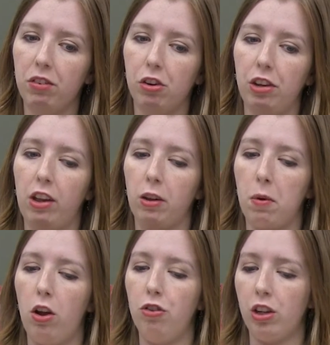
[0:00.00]
first
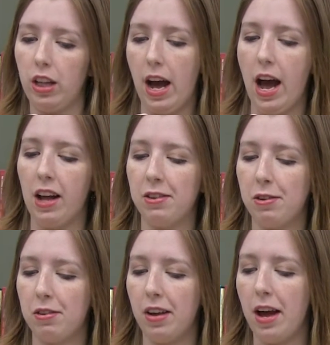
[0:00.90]
anthropology
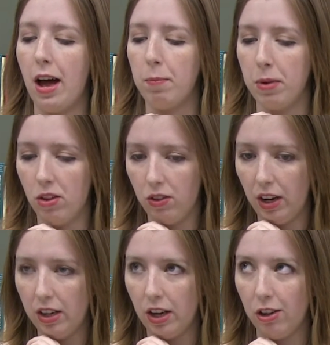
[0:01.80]
class out in
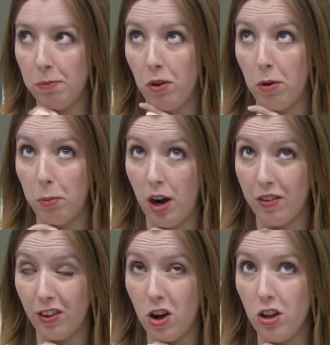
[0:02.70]
Pennsylvania at a small
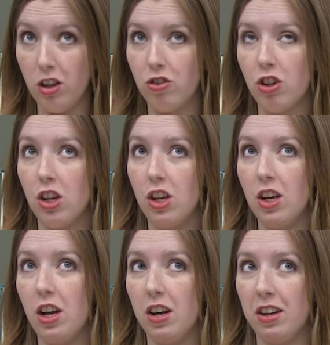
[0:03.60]
private college,
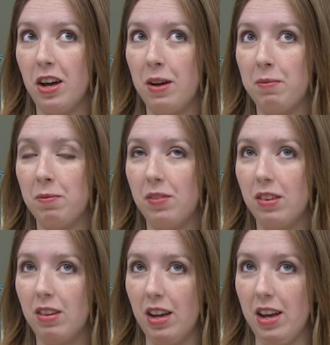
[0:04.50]

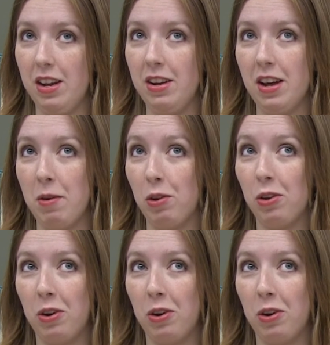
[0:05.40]
and I was